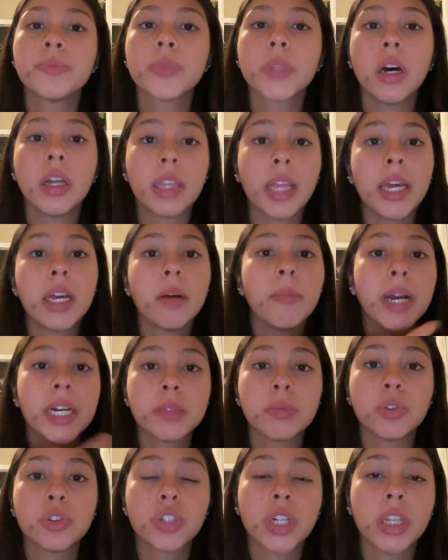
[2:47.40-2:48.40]
Unlike
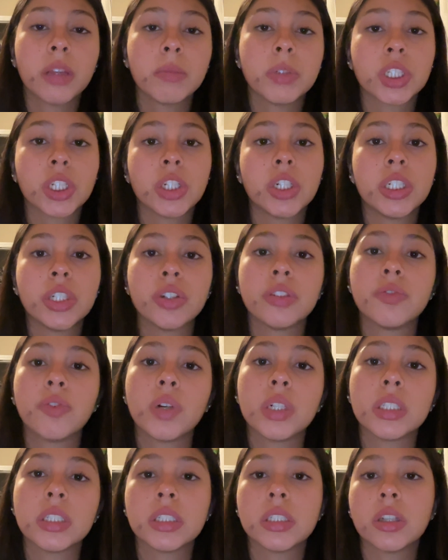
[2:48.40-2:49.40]
maximal strength, muscular endurance
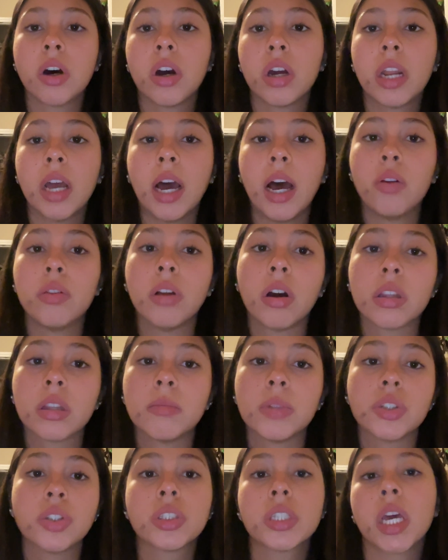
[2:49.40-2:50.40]
focuses on how long the
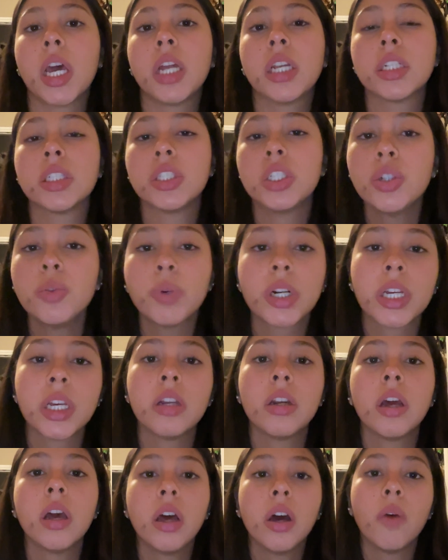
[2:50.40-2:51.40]
muscles can continue
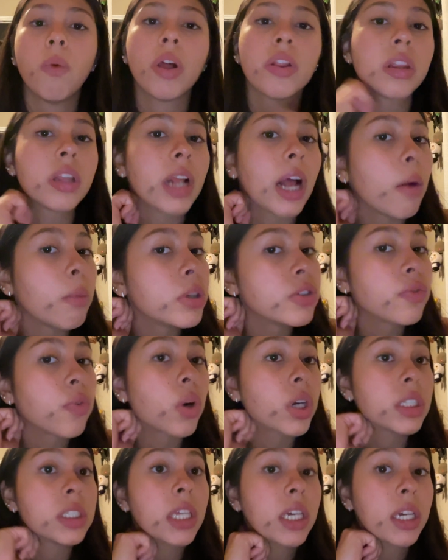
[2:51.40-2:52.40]
working rather than how much
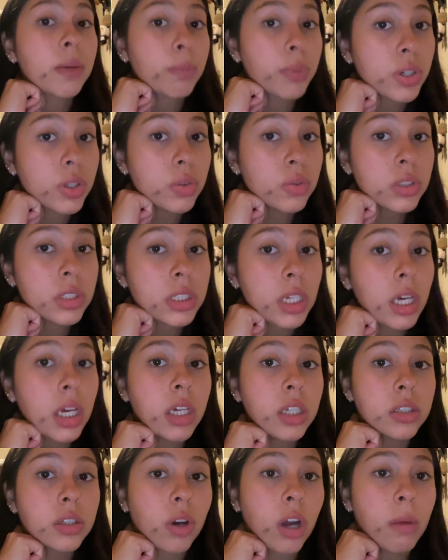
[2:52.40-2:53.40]
force they can produce.
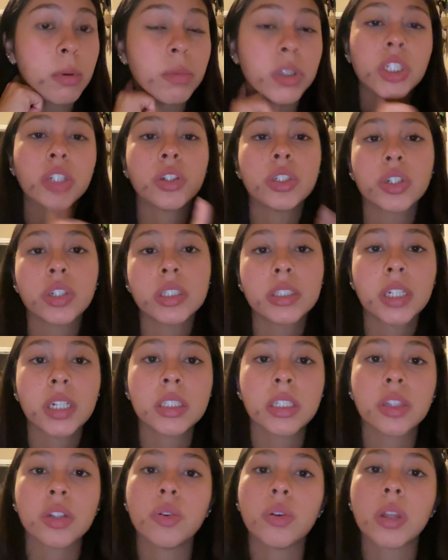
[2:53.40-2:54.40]
So common muscular endurance
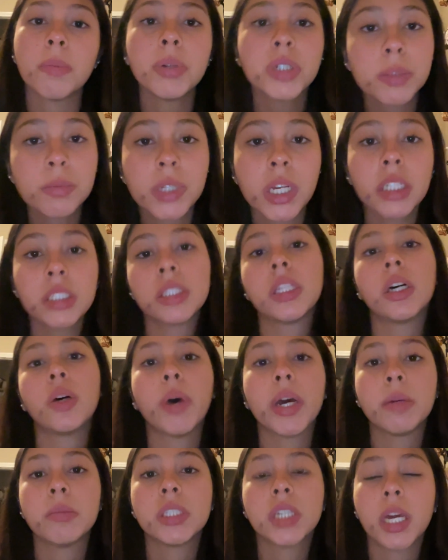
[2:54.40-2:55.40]
tests include the push-up test, the
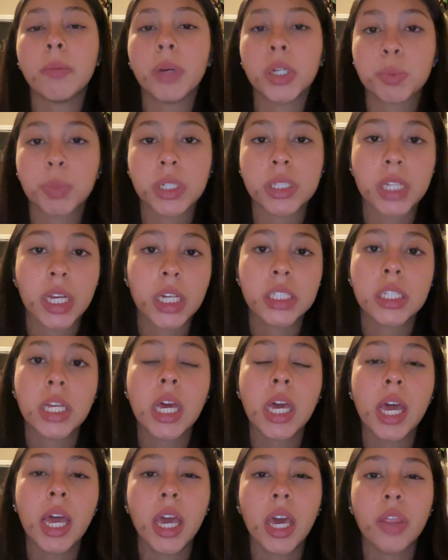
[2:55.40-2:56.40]
YMCA bench press test,
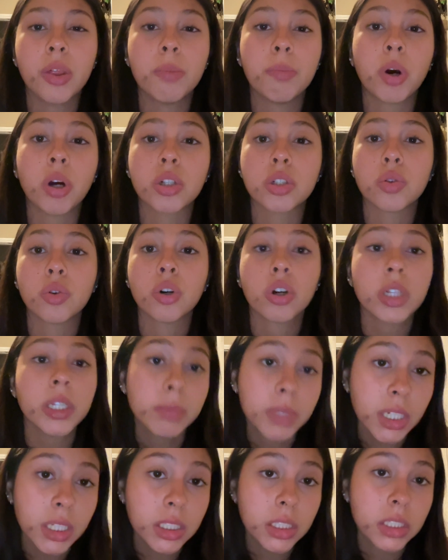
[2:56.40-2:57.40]
and the partial
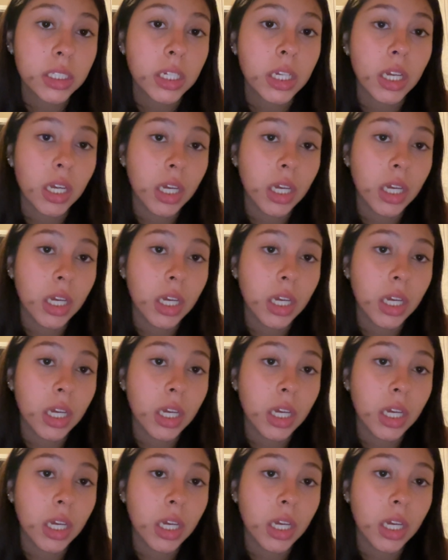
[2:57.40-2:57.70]
curl-up test.